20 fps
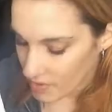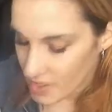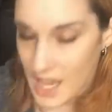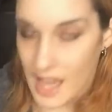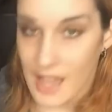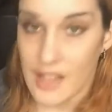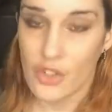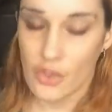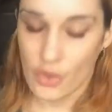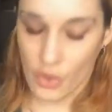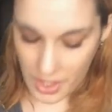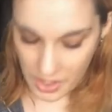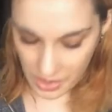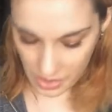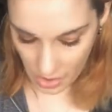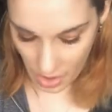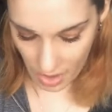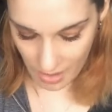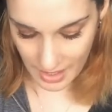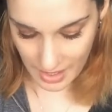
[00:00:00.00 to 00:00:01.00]
Yeah, it's dried
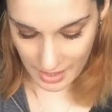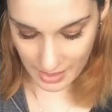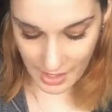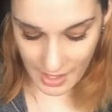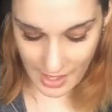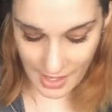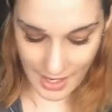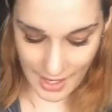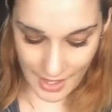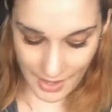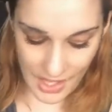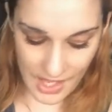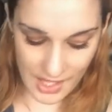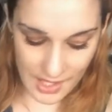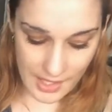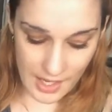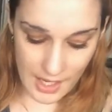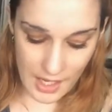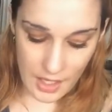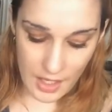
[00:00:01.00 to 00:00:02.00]
star anise.
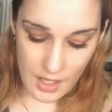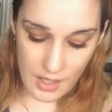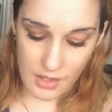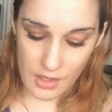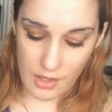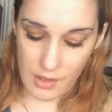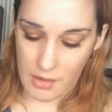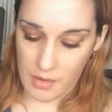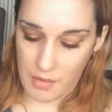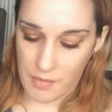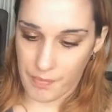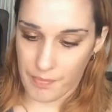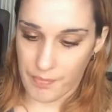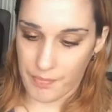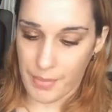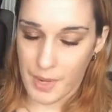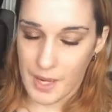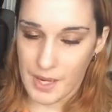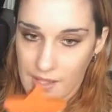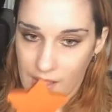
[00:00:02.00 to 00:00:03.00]
This is
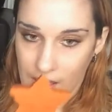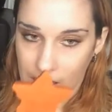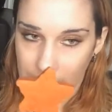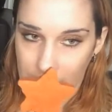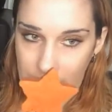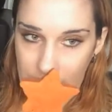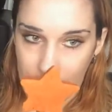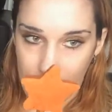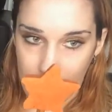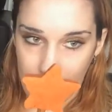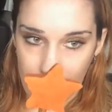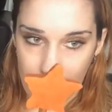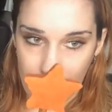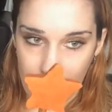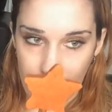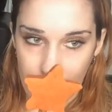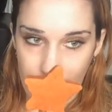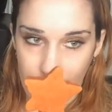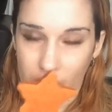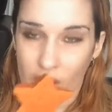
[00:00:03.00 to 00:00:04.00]
basically
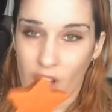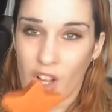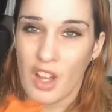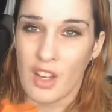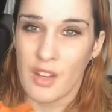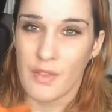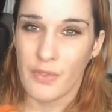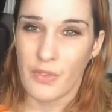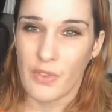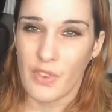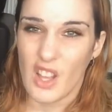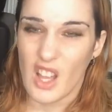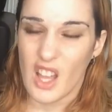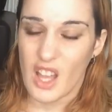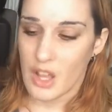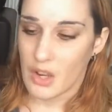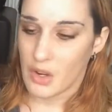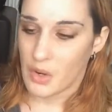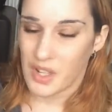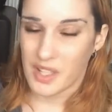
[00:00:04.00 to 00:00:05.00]
kind
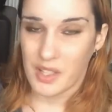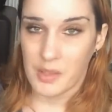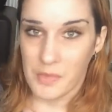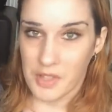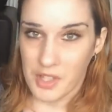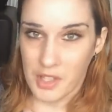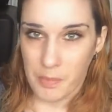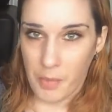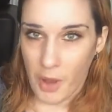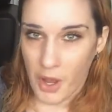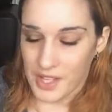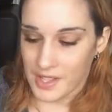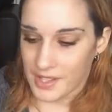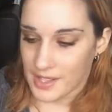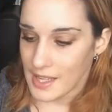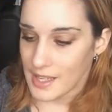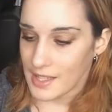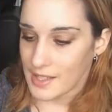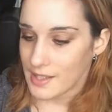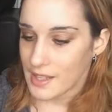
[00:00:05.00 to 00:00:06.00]
of Christmas
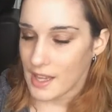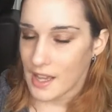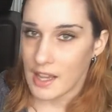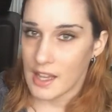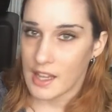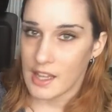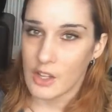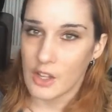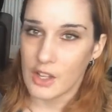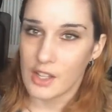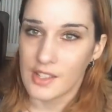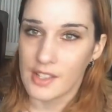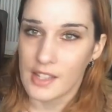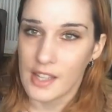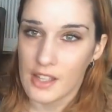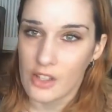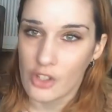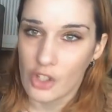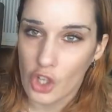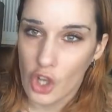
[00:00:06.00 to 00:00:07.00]
spices. You can see
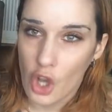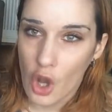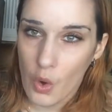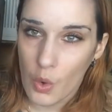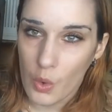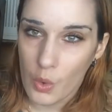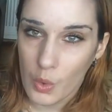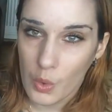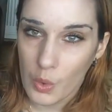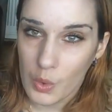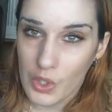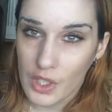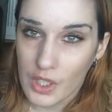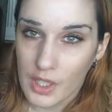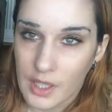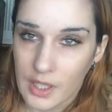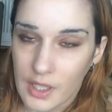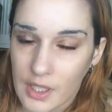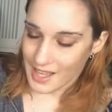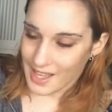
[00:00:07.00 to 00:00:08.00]
it's gold.
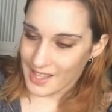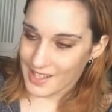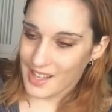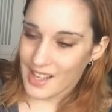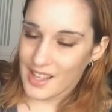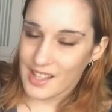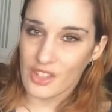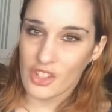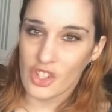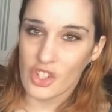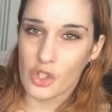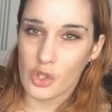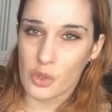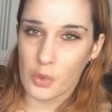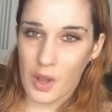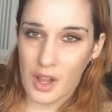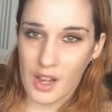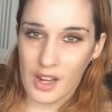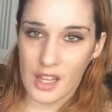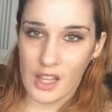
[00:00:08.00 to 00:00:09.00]
It says to
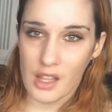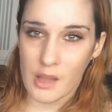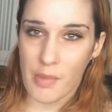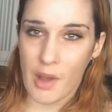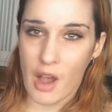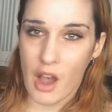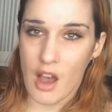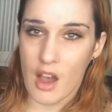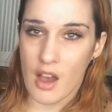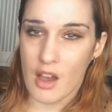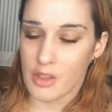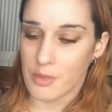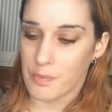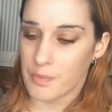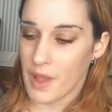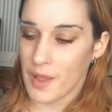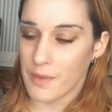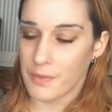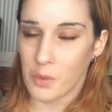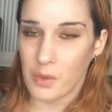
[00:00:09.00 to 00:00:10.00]
swirl it in the bath,
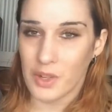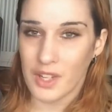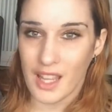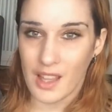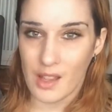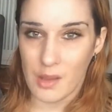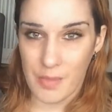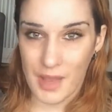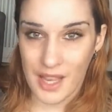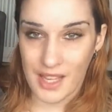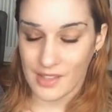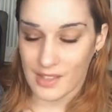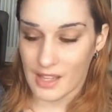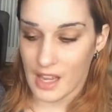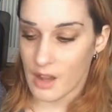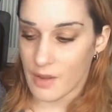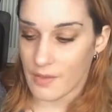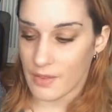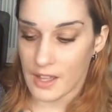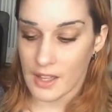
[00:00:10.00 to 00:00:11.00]
but if you want to get the best
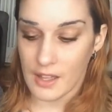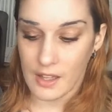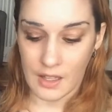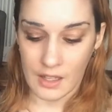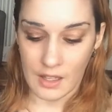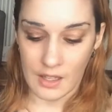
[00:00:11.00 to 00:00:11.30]
out of it,